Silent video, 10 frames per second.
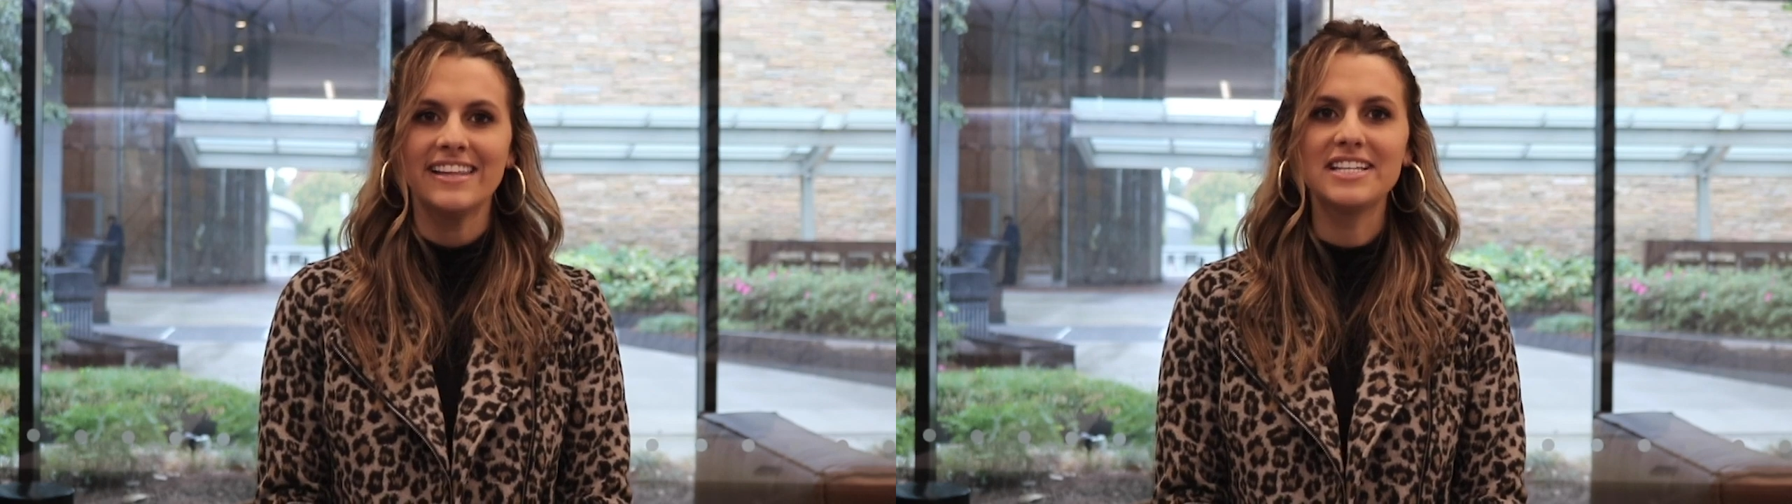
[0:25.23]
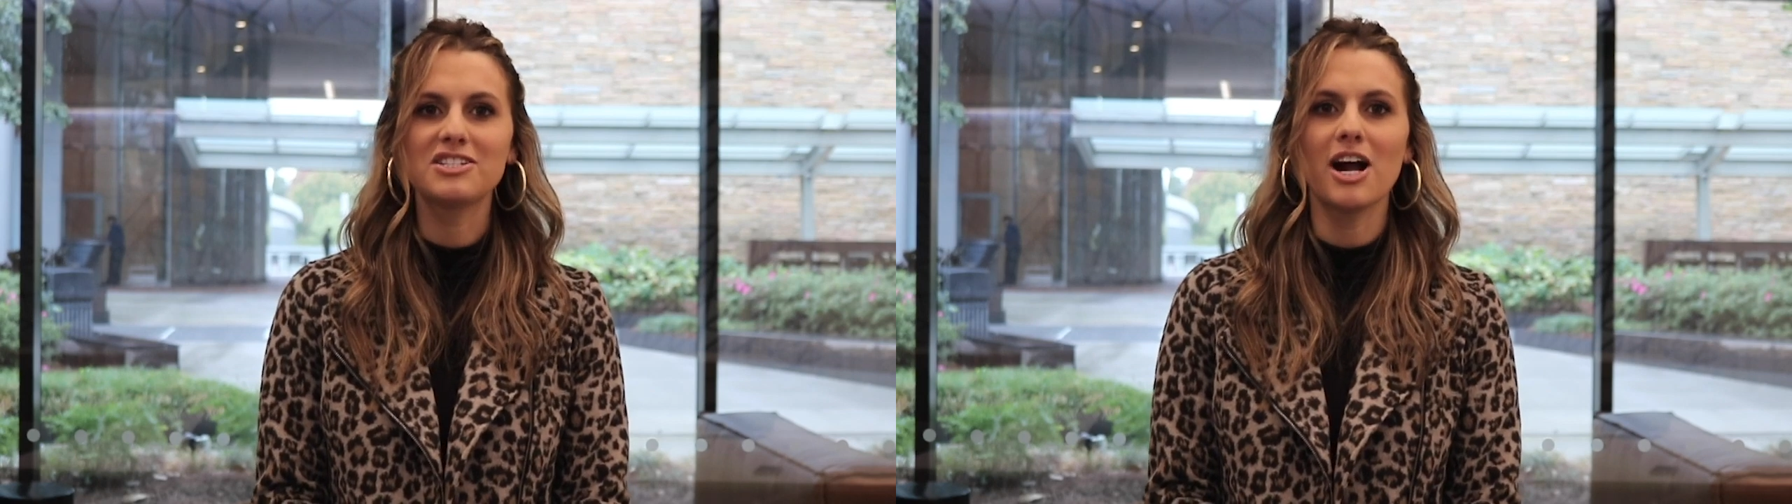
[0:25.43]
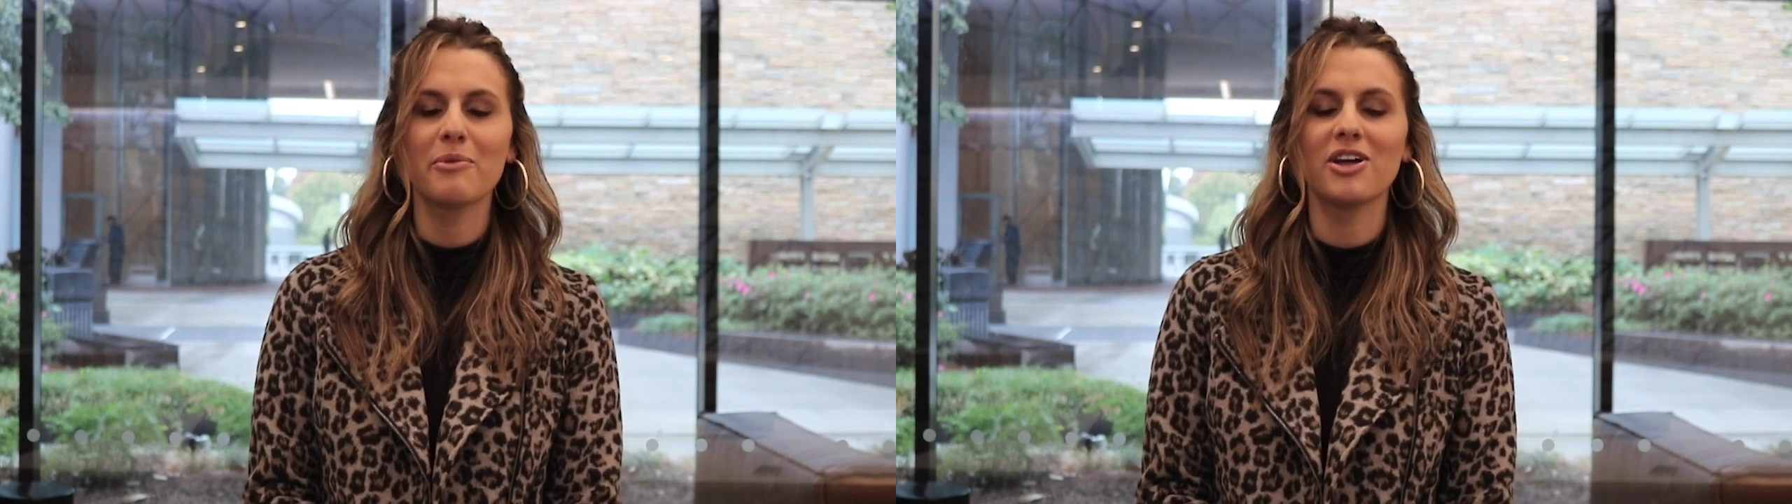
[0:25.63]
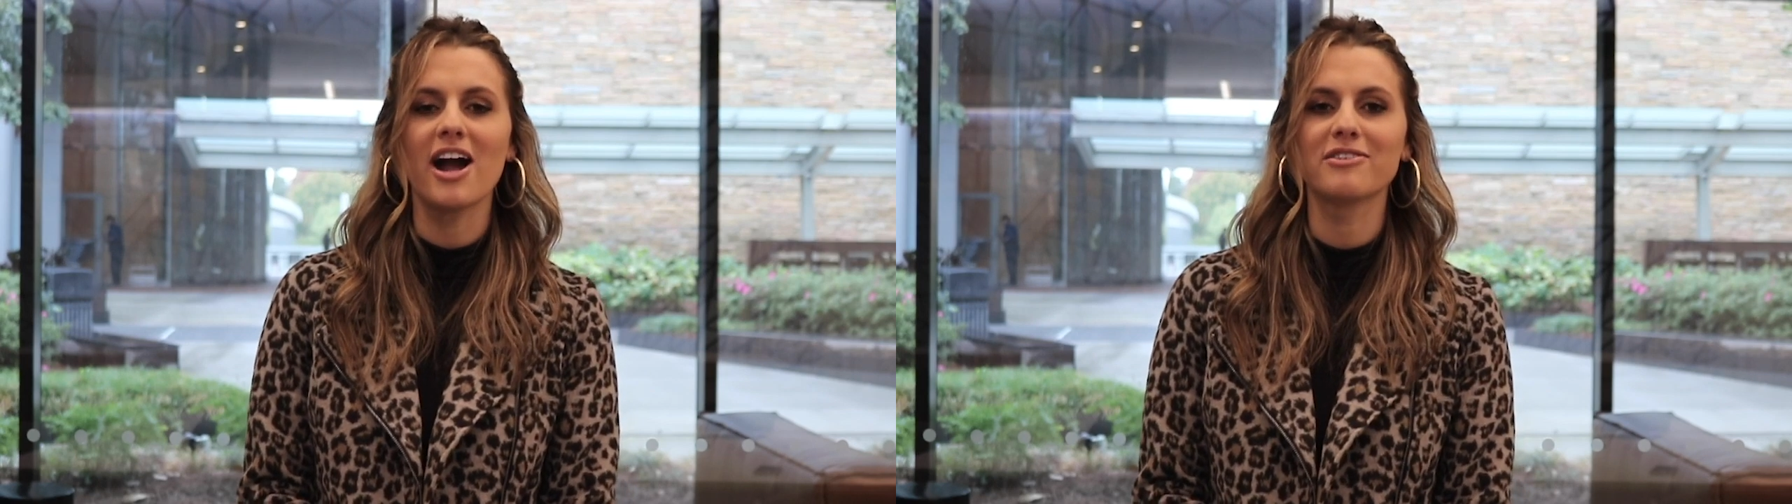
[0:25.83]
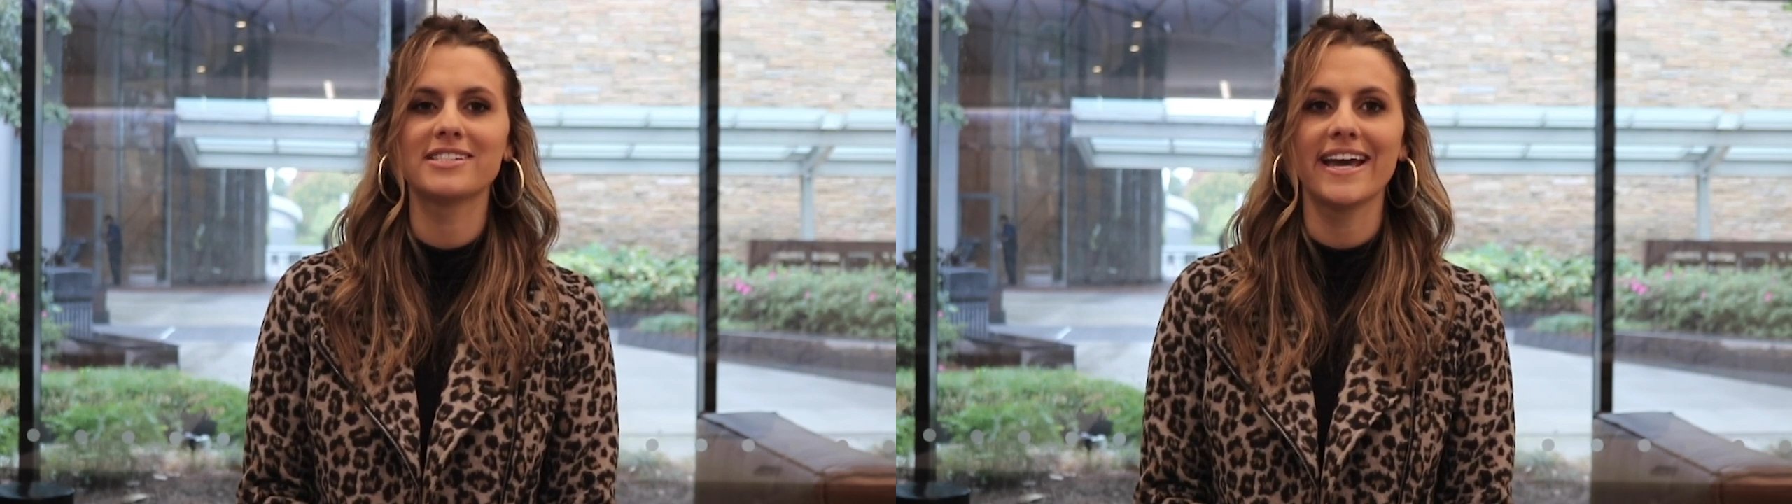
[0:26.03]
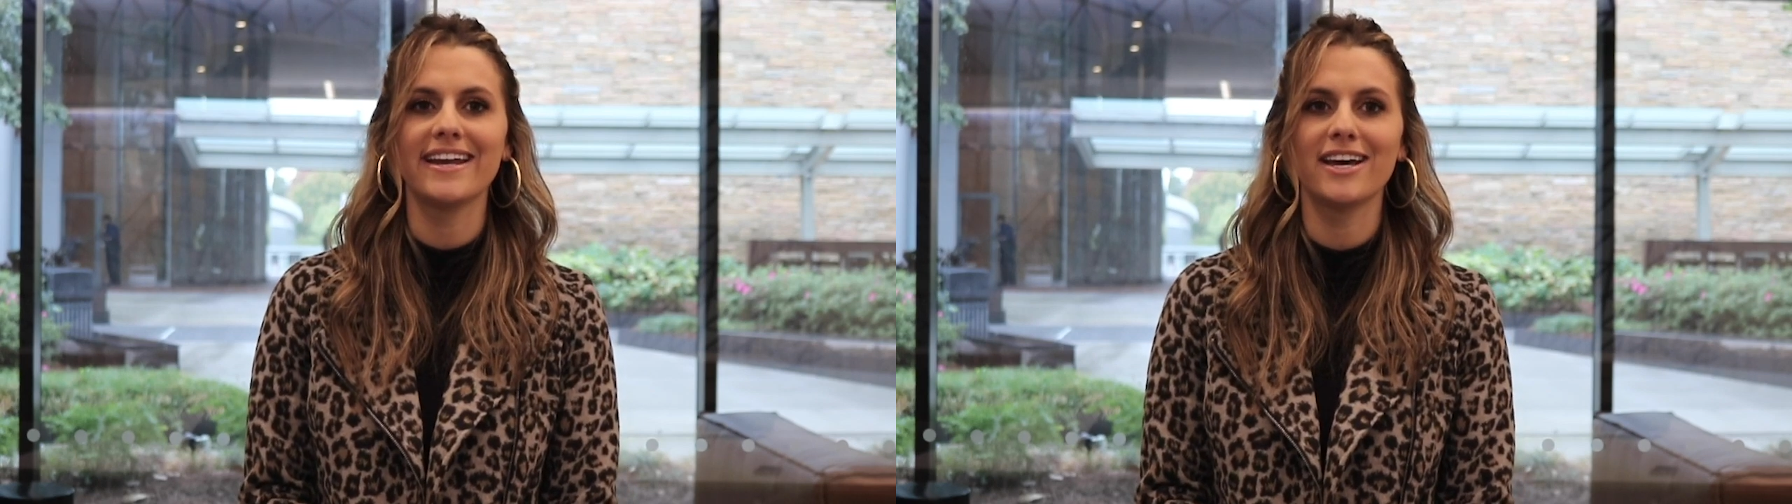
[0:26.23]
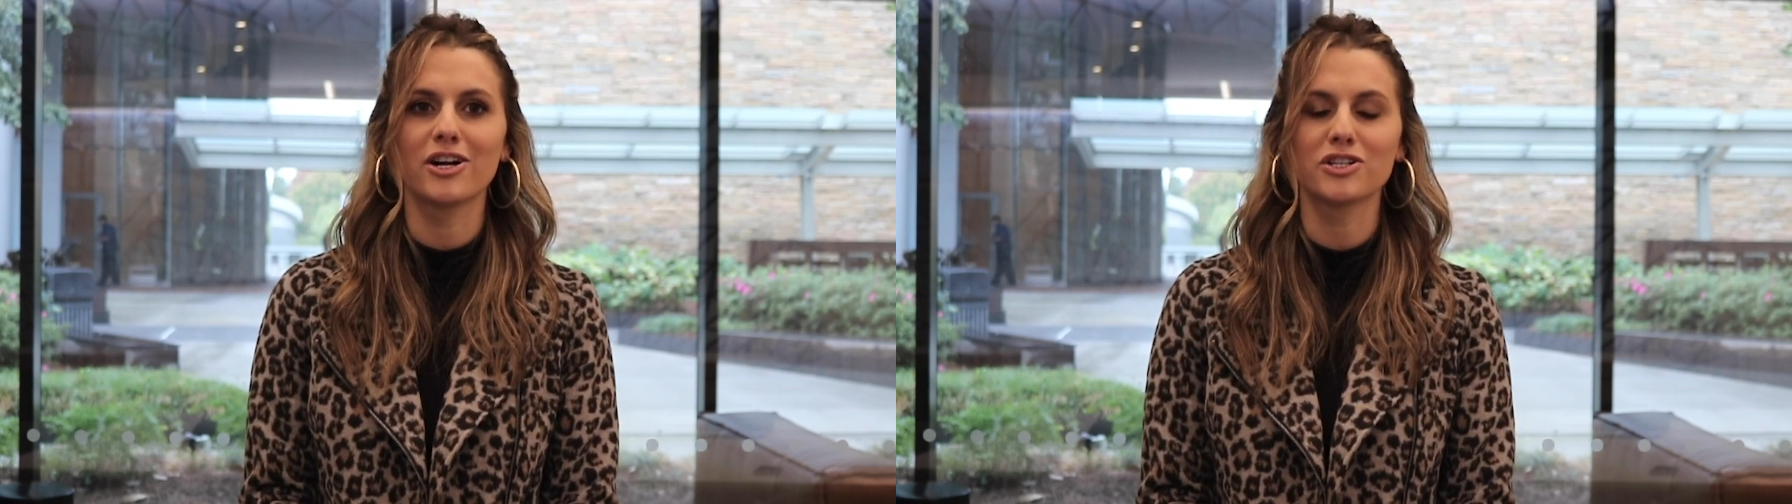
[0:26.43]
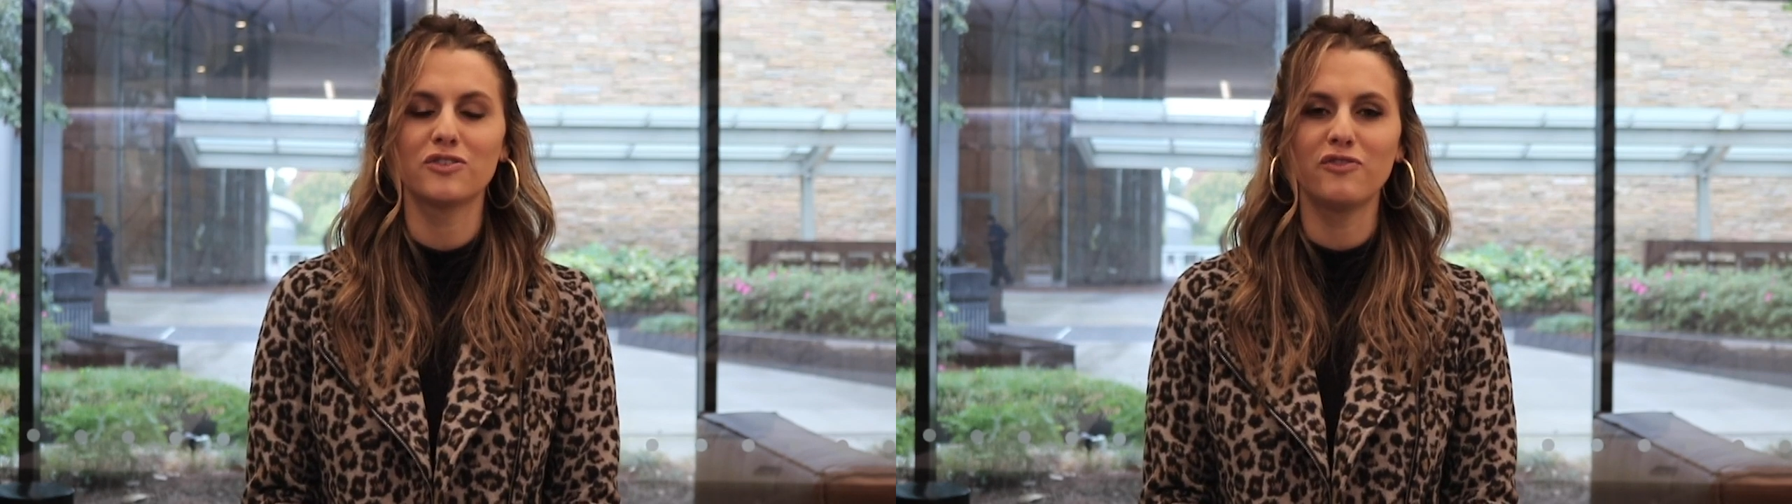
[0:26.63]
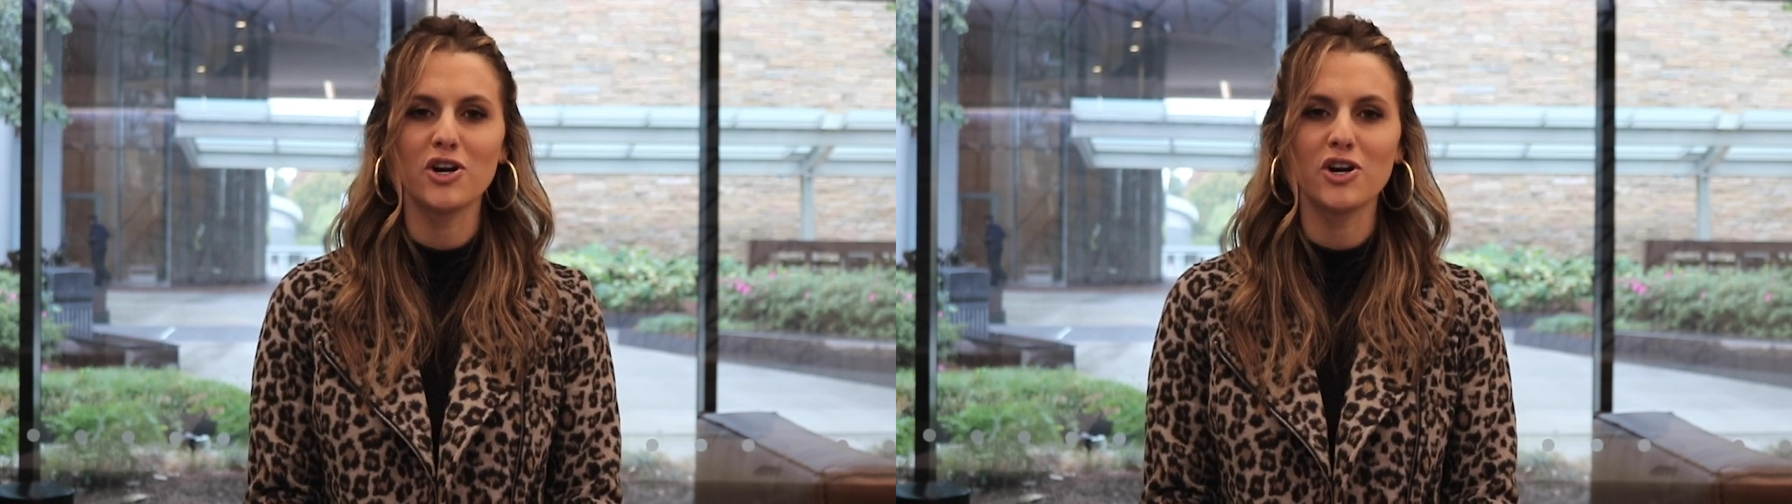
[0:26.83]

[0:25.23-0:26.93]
Let's start with our outside hitters.